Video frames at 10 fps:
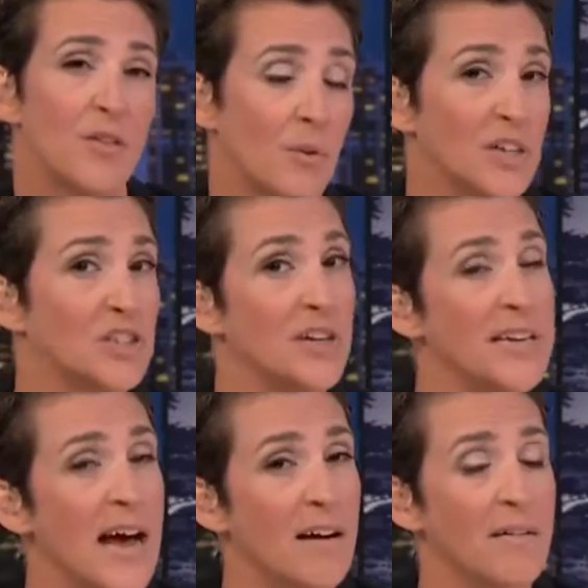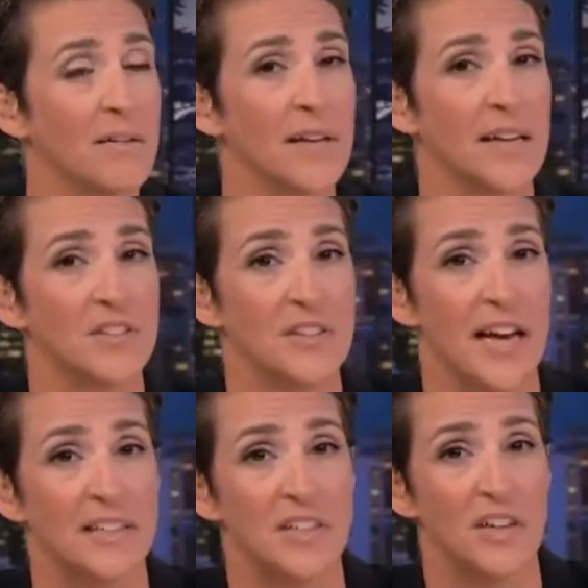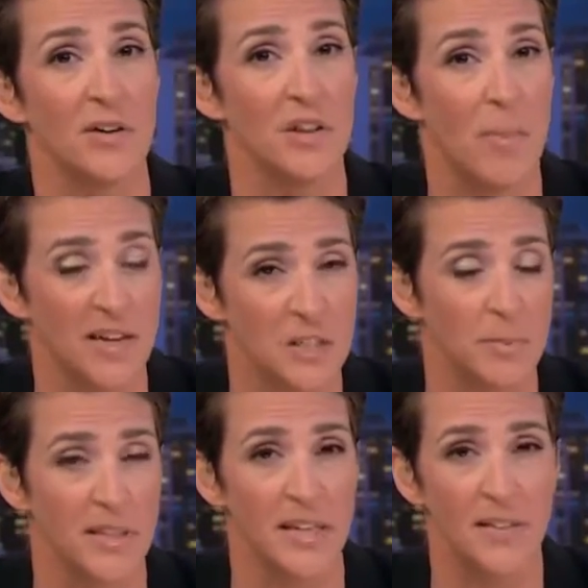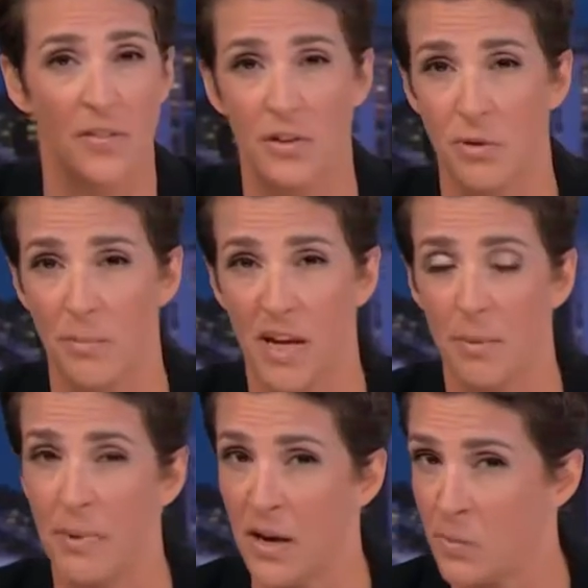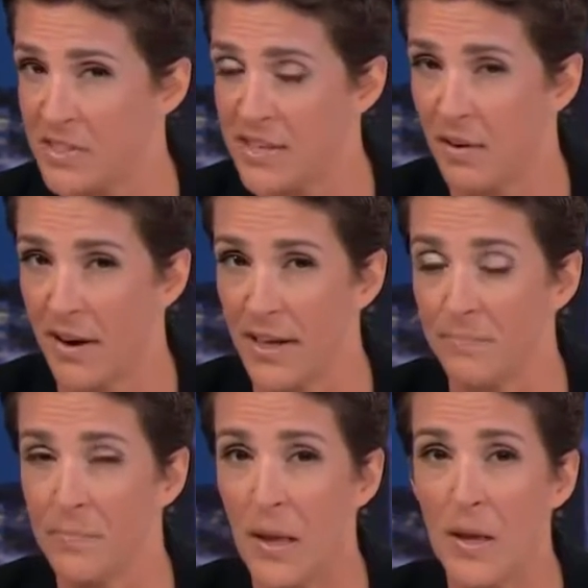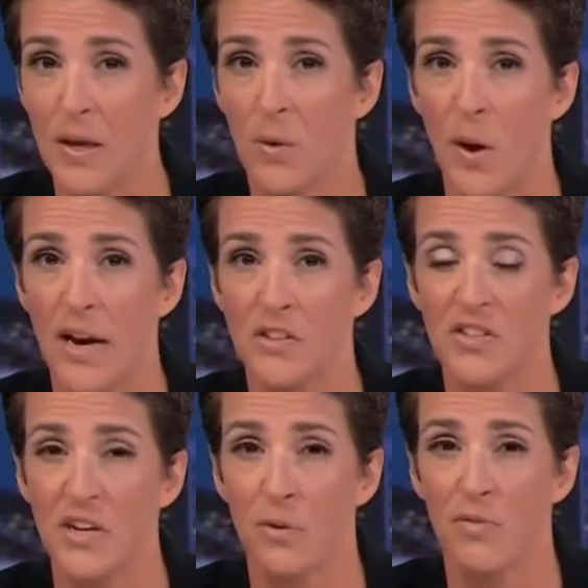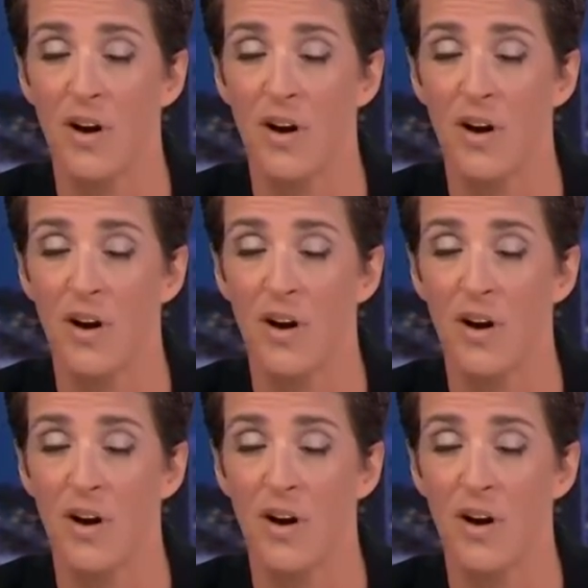the Russian attack on our election last year and the possibility that the Trump campaign was in on it. White House senior